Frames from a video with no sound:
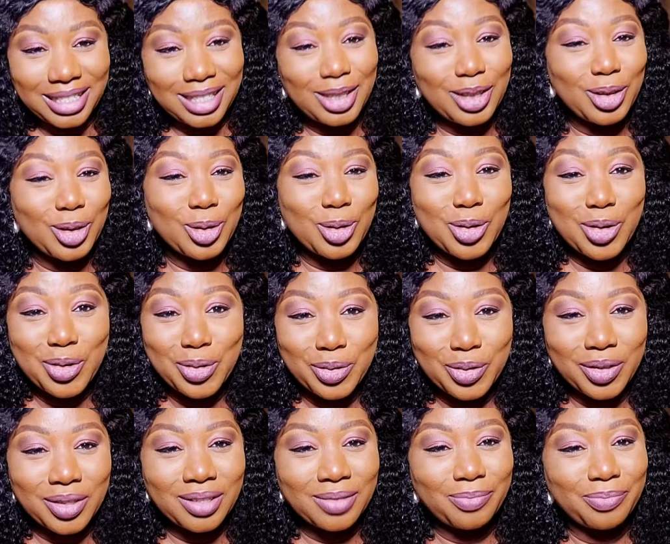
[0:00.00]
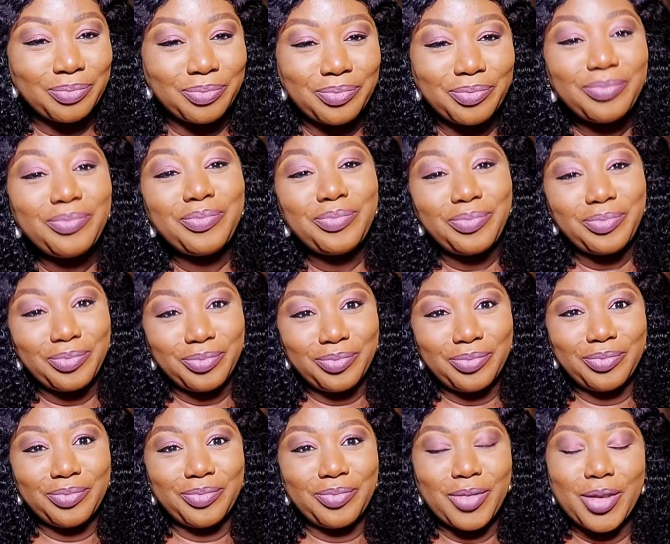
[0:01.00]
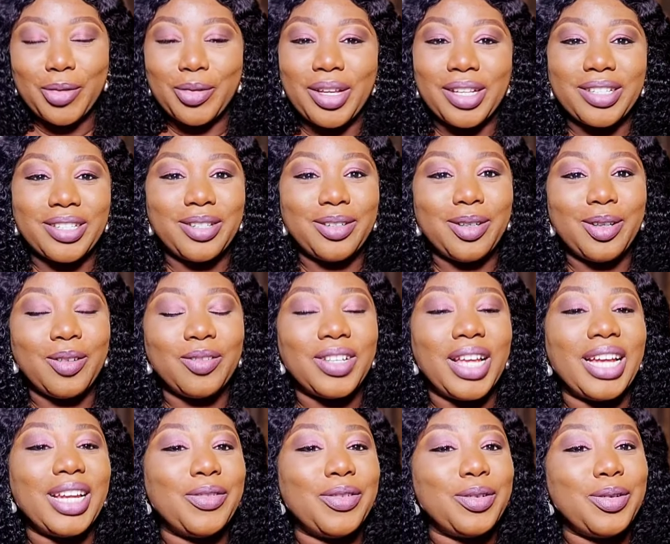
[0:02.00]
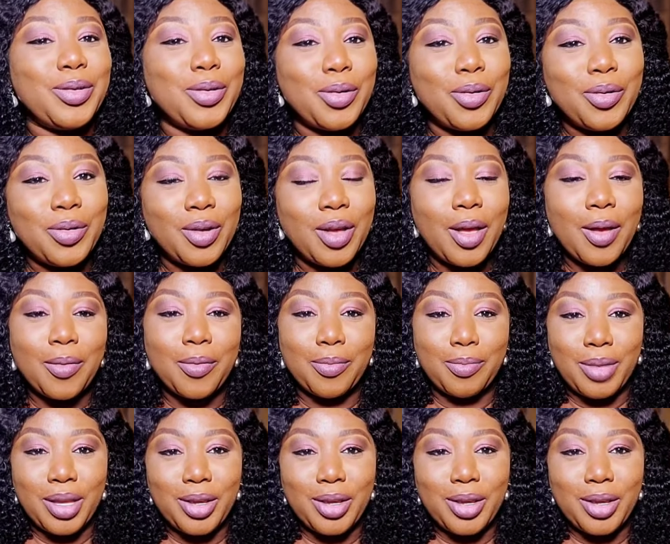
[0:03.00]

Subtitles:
hometown, your country, and everything you've known as a young girl